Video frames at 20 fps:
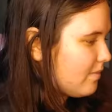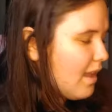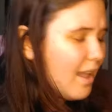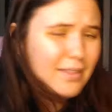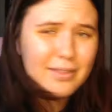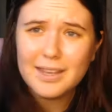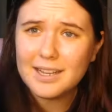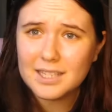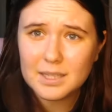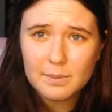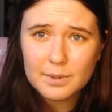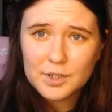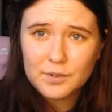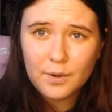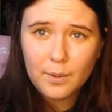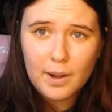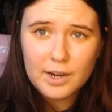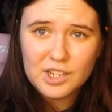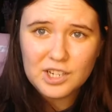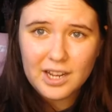Thanks so much for
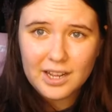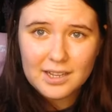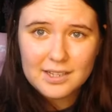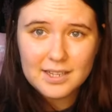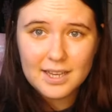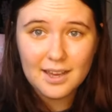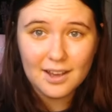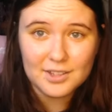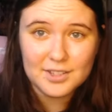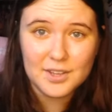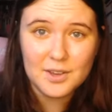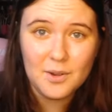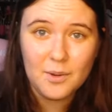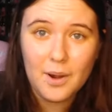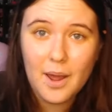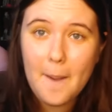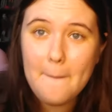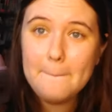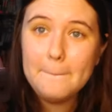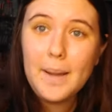watching. See y'all soon.
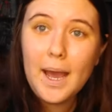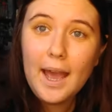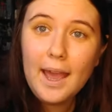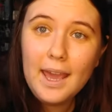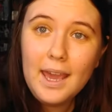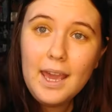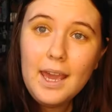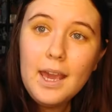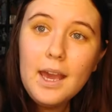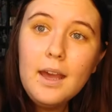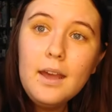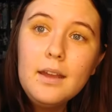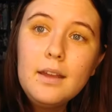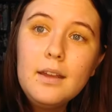Bye.